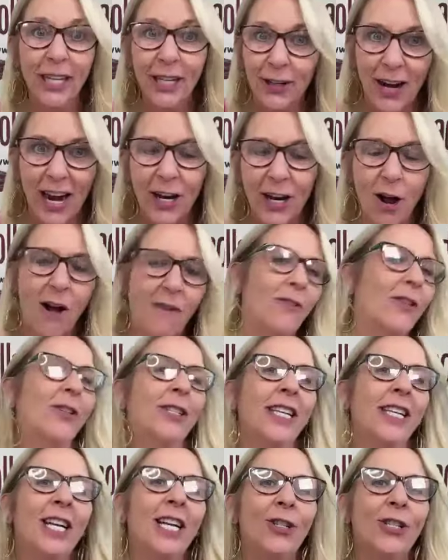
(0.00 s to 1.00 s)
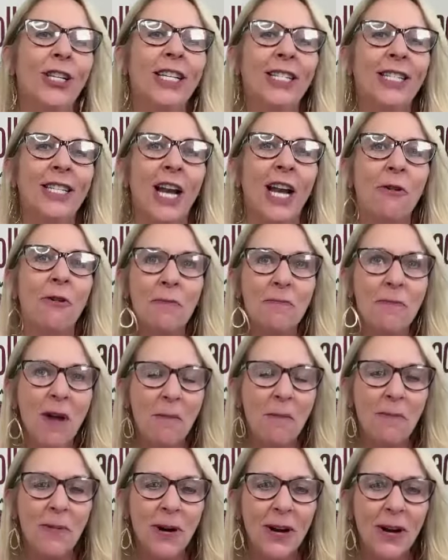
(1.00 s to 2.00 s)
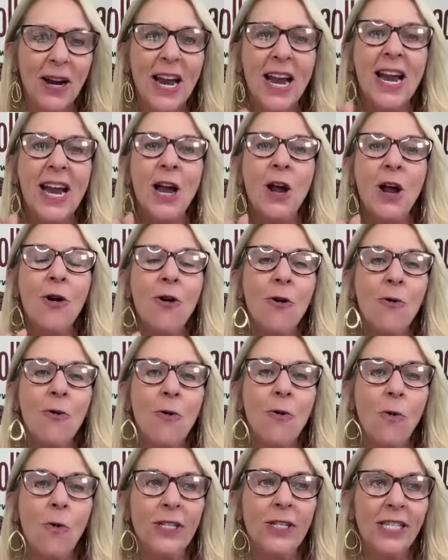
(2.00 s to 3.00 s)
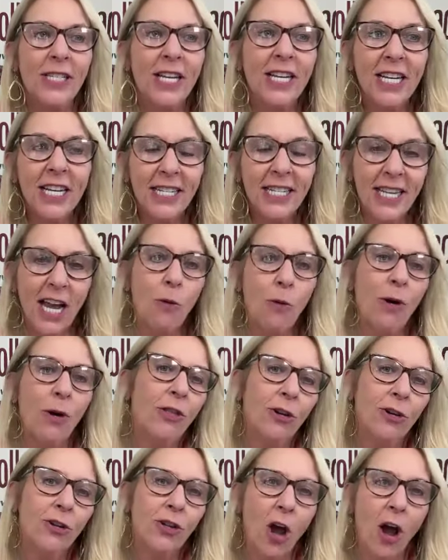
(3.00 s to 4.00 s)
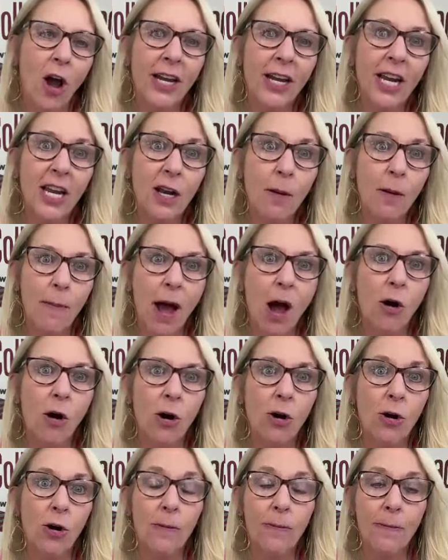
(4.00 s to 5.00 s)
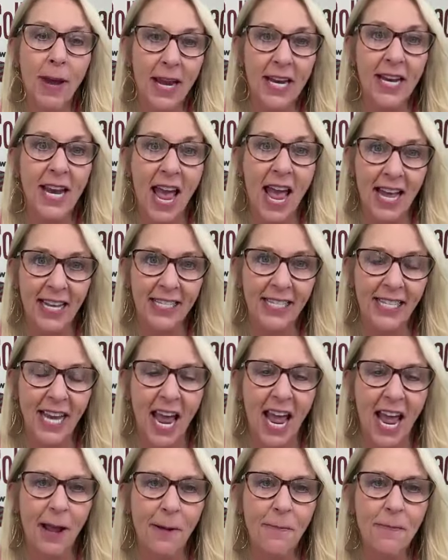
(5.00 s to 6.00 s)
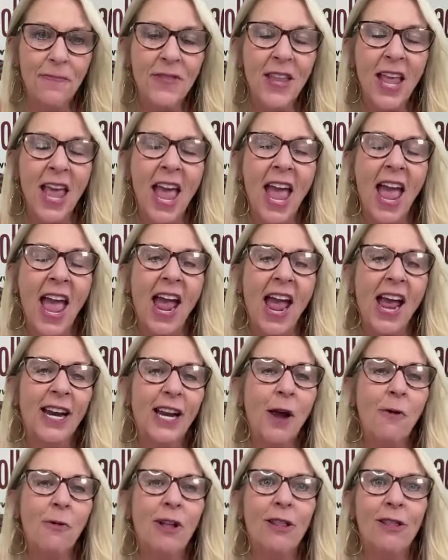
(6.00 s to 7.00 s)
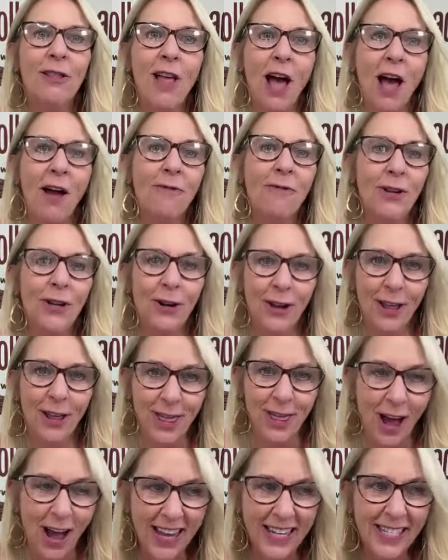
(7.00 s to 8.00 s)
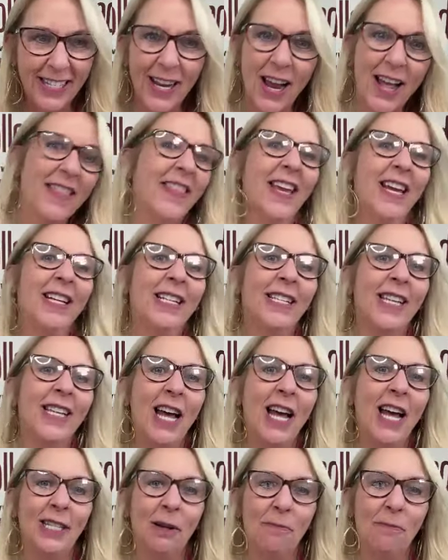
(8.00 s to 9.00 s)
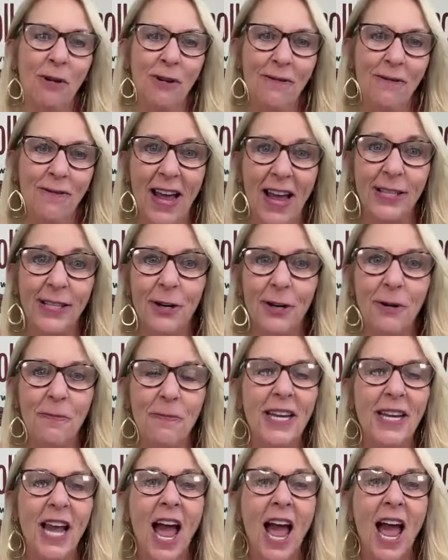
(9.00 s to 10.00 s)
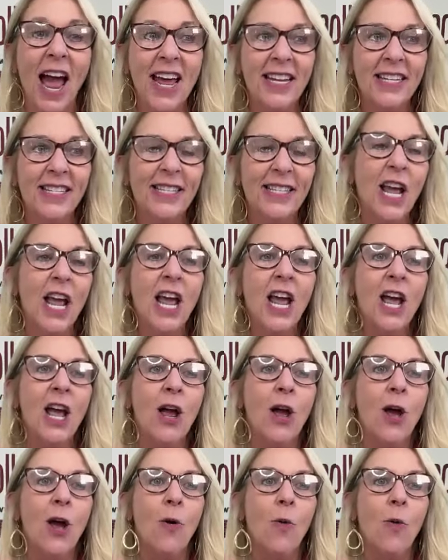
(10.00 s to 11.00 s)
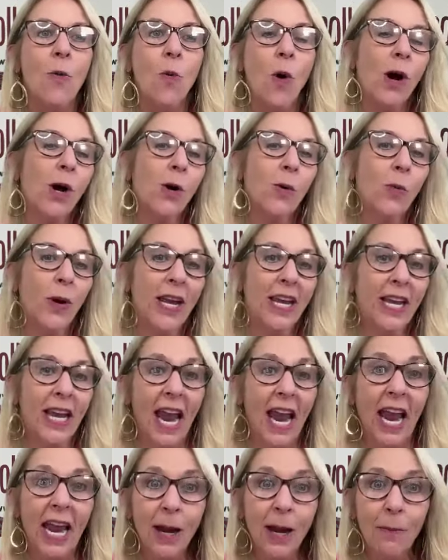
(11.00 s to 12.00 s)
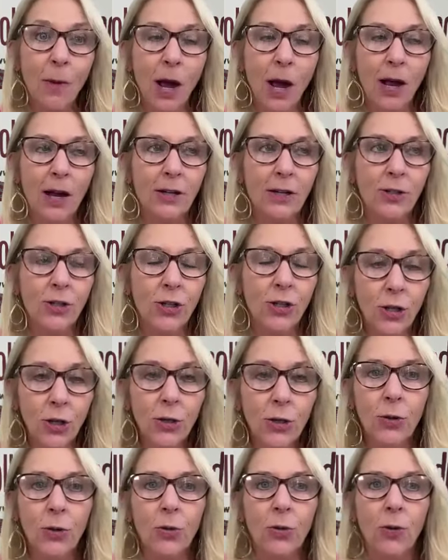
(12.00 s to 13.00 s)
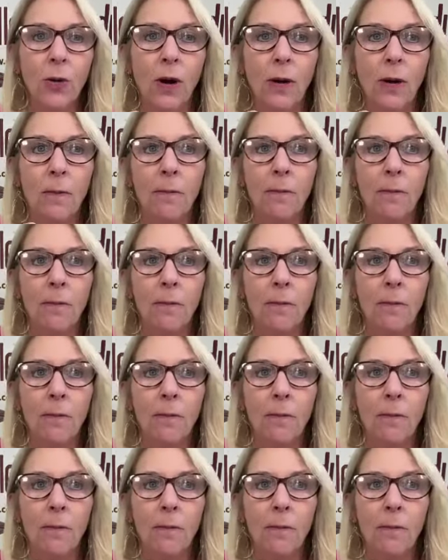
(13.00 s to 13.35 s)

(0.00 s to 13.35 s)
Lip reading: great conversations. And I remember sitting down with her talking about her main essay. And I would love your thoughts on this as a professor, because where we came to